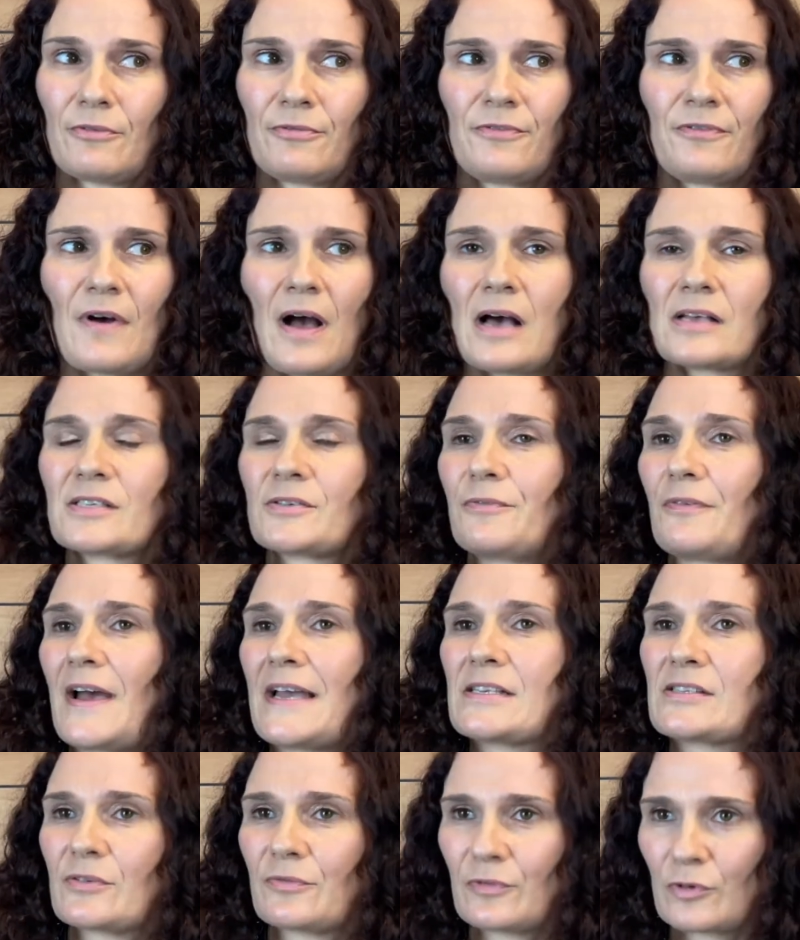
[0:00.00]
fast
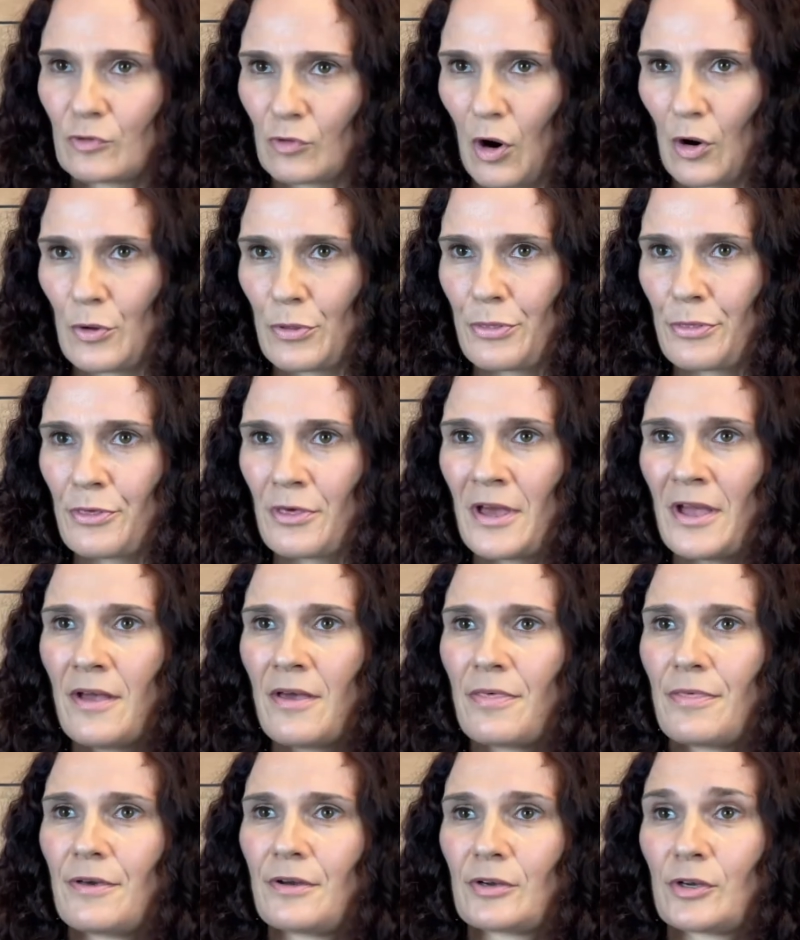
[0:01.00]
phase of growth
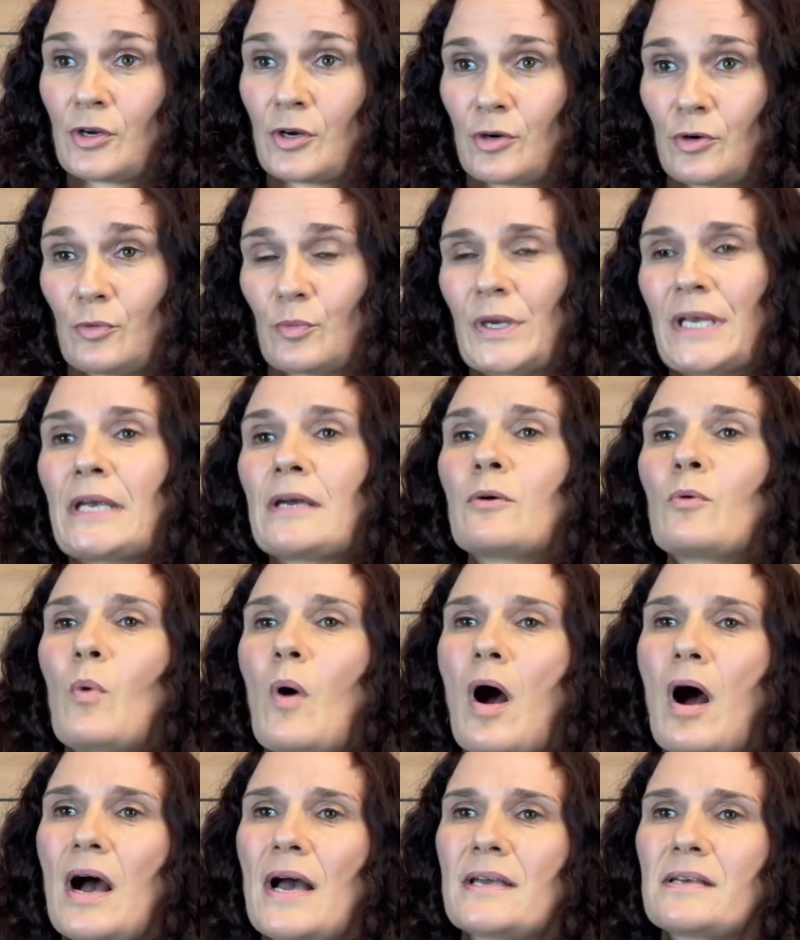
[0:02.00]
that
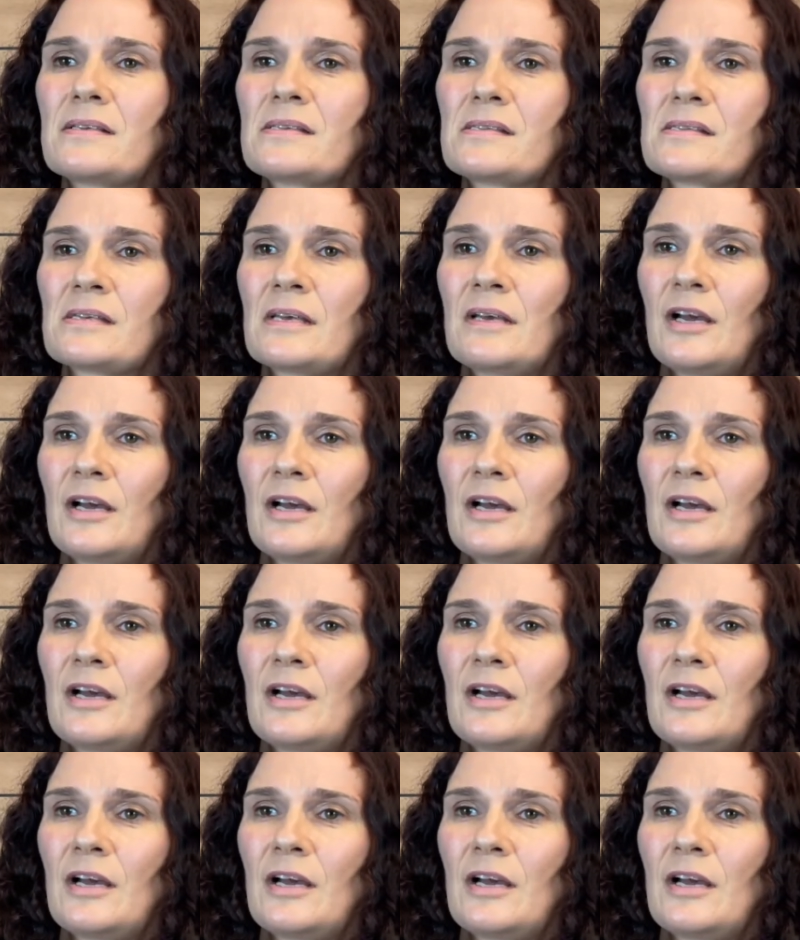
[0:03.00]
career-wise,